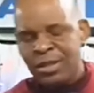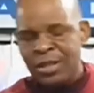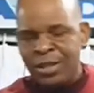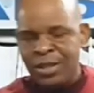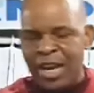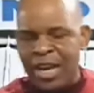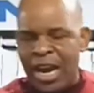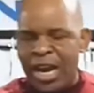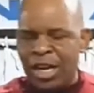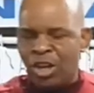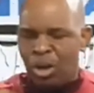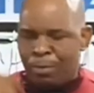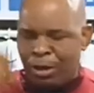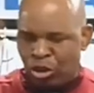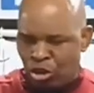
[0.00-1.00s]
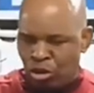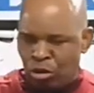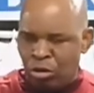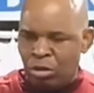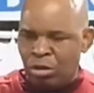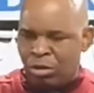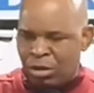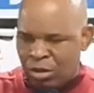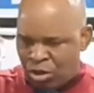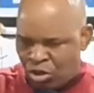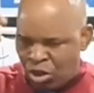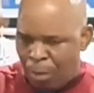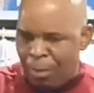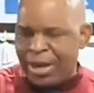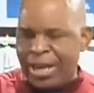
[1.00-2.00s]
Then number two,
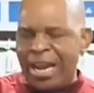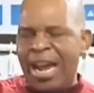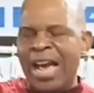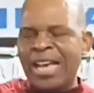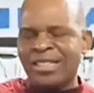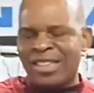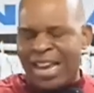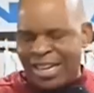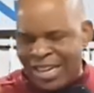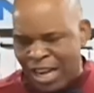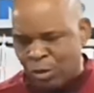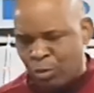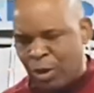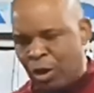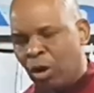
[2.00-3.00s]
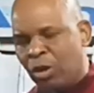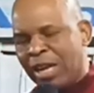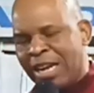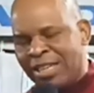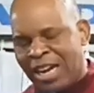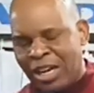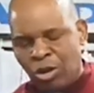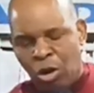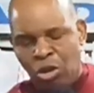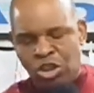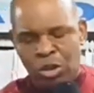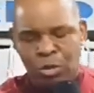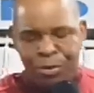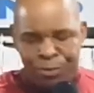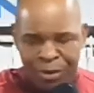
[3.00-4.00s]
somebody else like that, we go like that
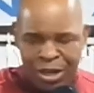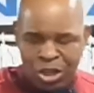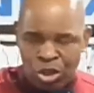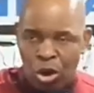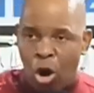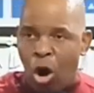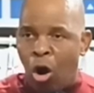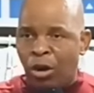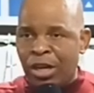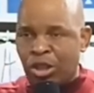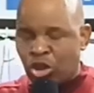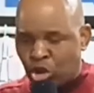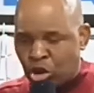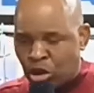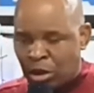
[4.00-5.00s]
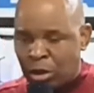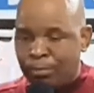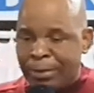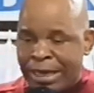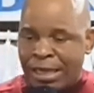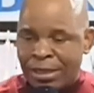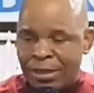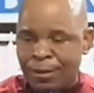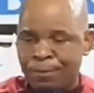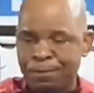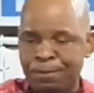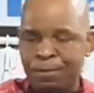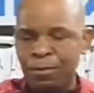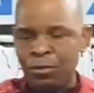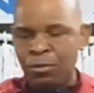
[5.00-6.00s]
until we finish. All these two, two minutes.
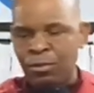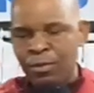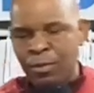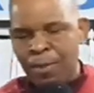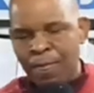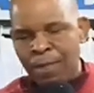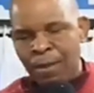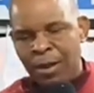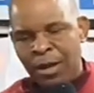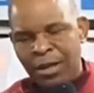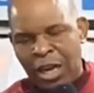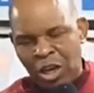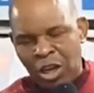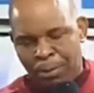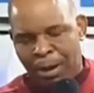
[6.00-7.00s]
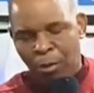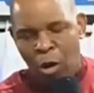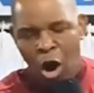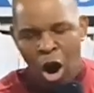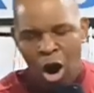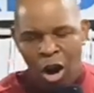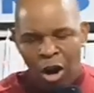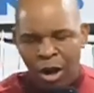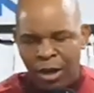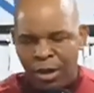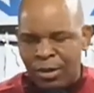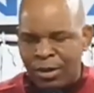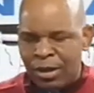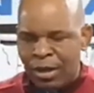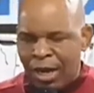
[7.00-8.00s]
Now, number one,
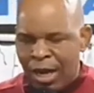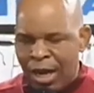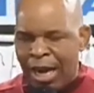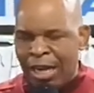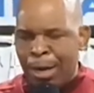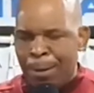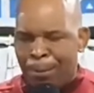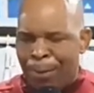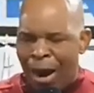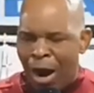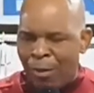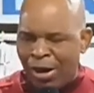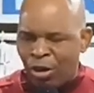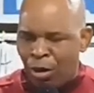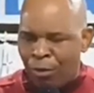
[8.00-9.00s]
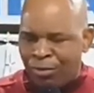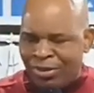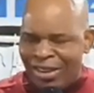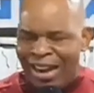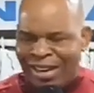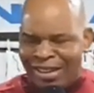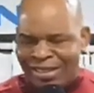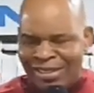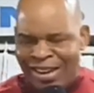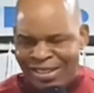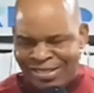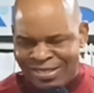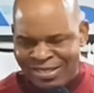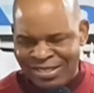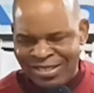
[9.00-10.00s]
any power of
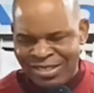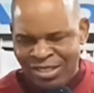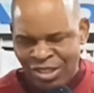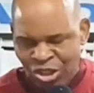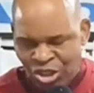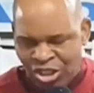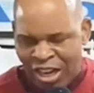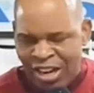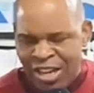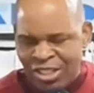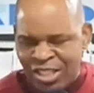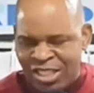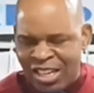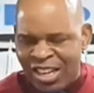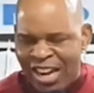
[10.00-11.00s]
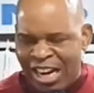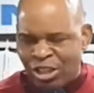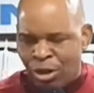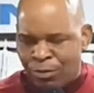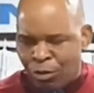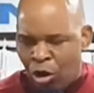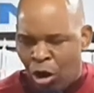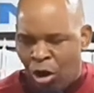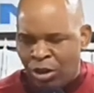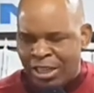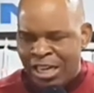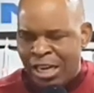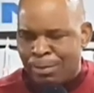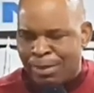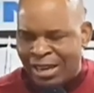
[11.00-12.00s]
darkness challenging the light of
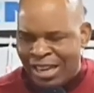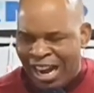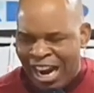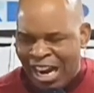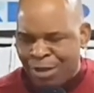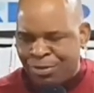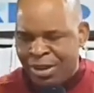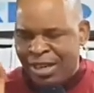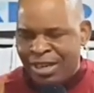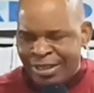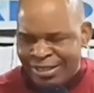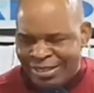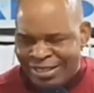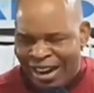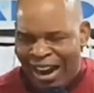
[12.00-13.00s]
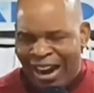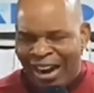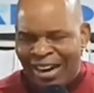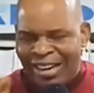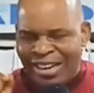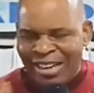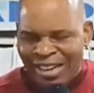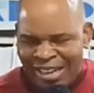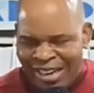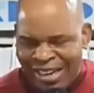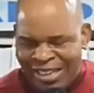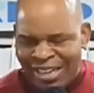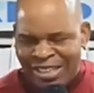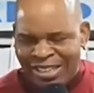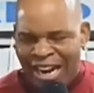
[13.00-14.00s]
God in my life, die
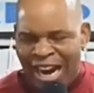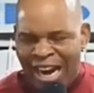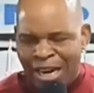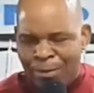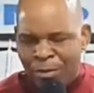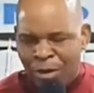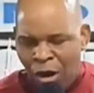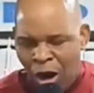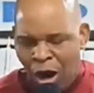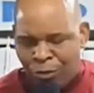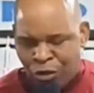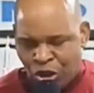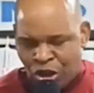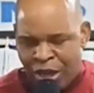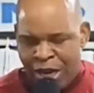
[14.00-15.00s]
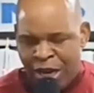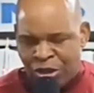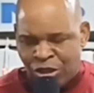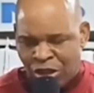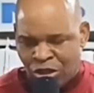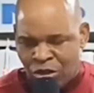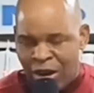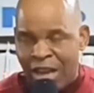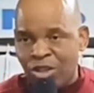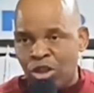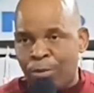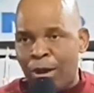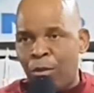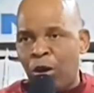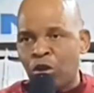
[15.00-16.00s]
in the name of Jesus Christ.
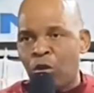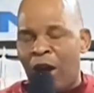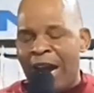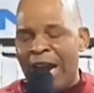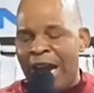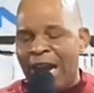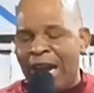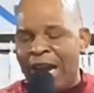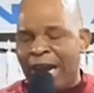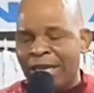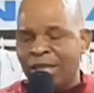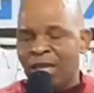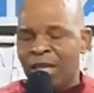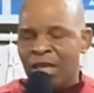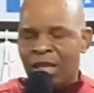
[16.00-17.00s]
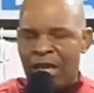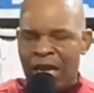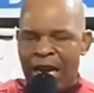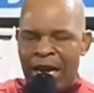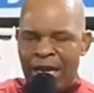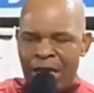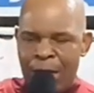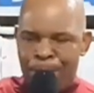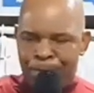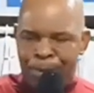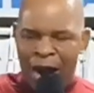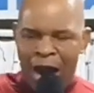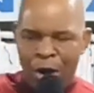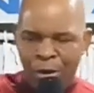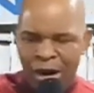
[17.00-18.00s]
Number one, go ahead any
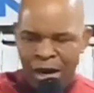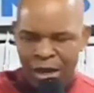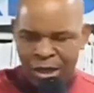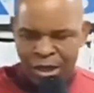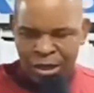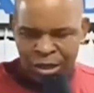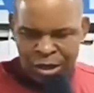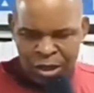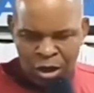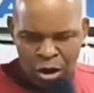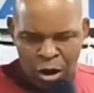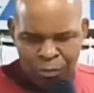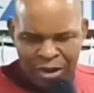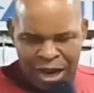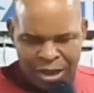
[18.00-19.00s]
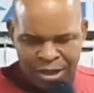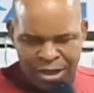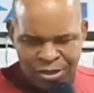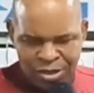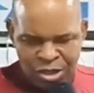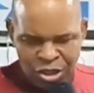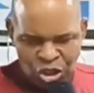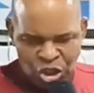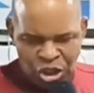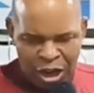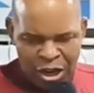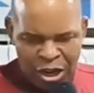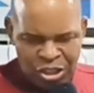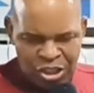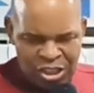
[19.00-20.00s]
power of darkness
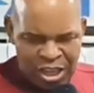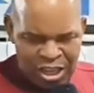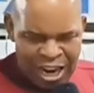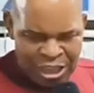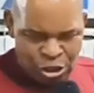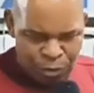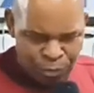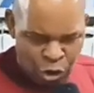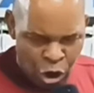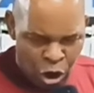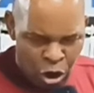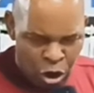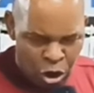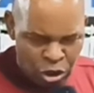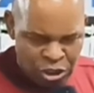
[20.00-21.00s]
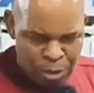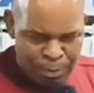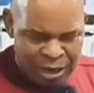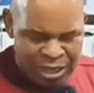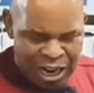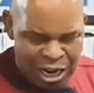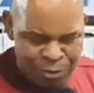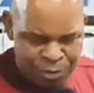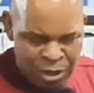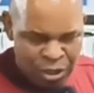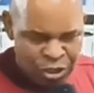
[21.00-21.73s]
challenging the light of God in my life.